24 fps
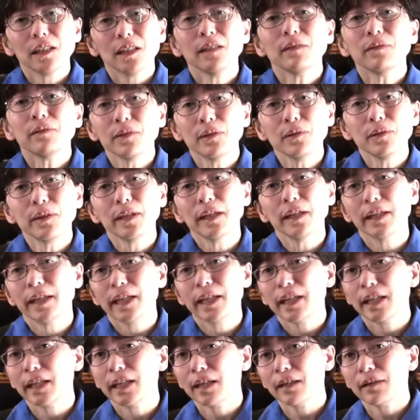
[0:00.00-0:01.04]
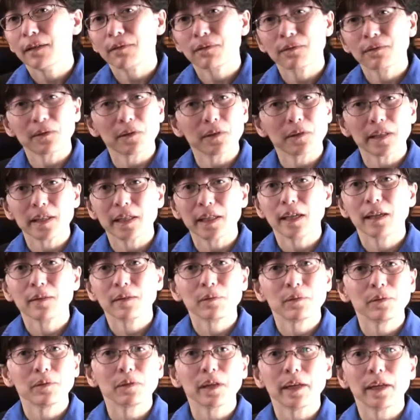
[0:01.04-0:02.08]
if you get a hit, for
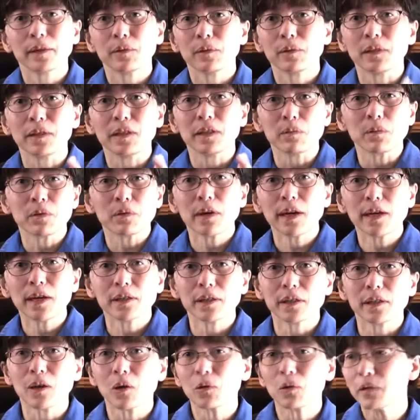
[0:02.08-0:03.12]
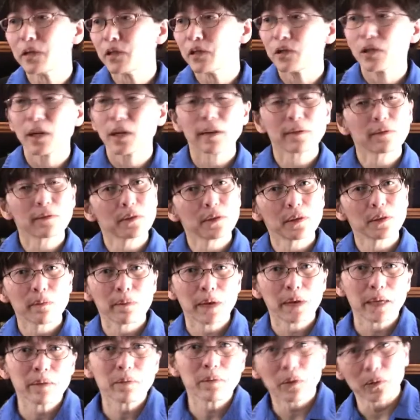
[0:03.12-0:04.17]
example, like with depression, always check for the
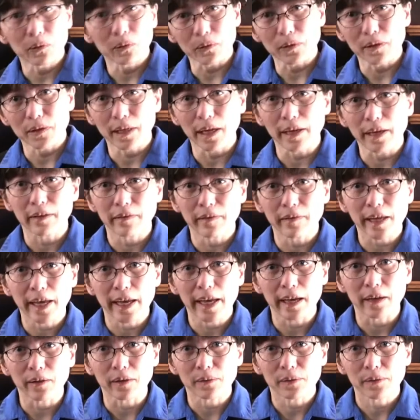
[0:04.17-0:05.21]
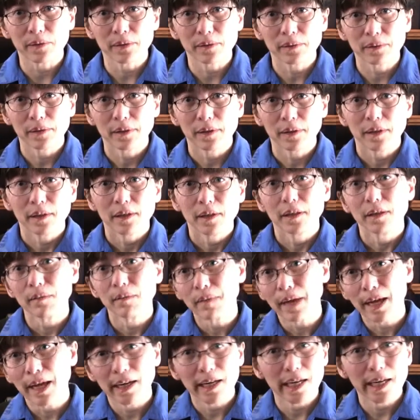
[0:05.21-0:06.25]
bipolar side of the house,
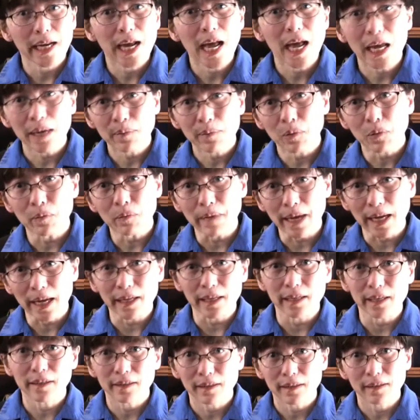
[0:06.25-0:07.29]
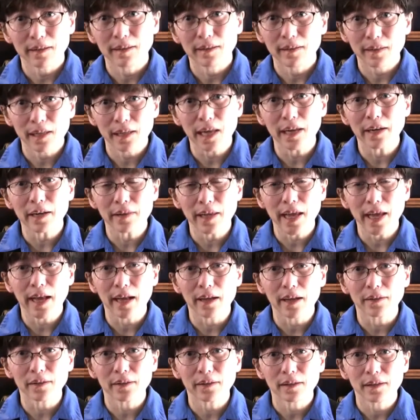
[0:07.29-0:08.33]
the manic hypomanic side of the
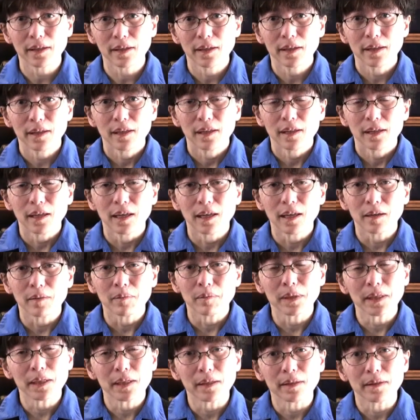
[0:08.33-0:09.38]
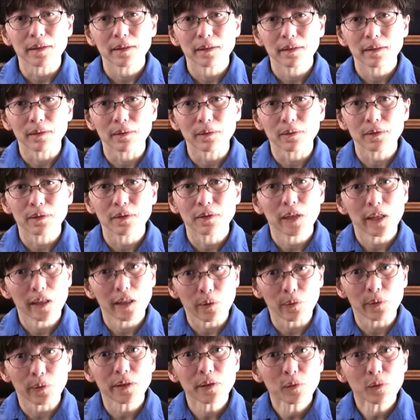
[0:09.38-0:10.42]
house. Because there is
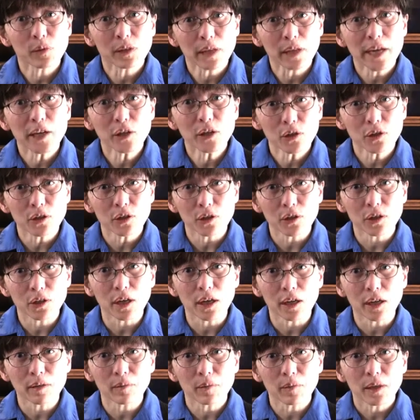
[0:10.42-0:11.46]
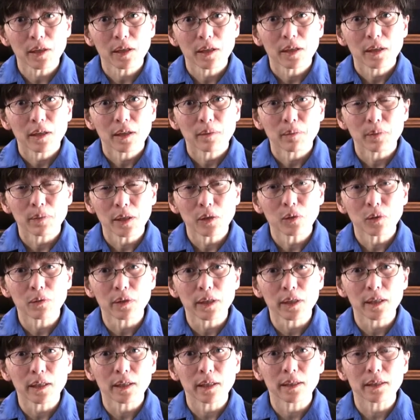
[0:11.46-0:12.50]
a relationship
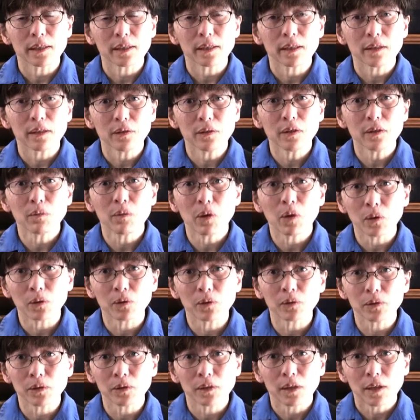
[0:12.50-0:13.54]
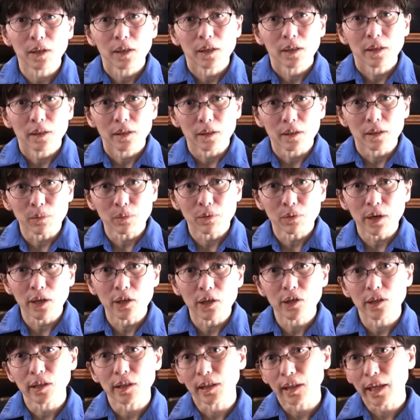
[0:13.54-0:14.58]
between unipolar
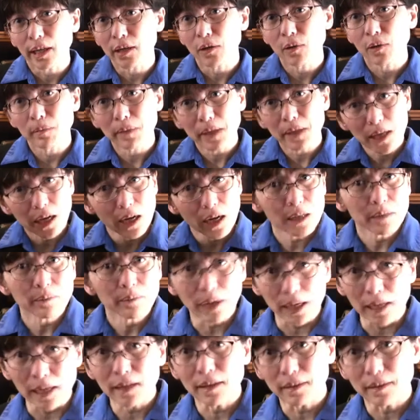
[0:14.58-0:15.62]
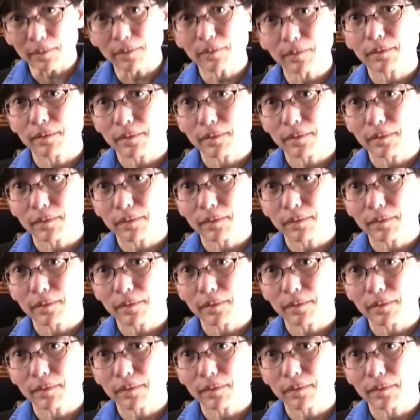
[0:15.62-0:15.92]
depression later becoming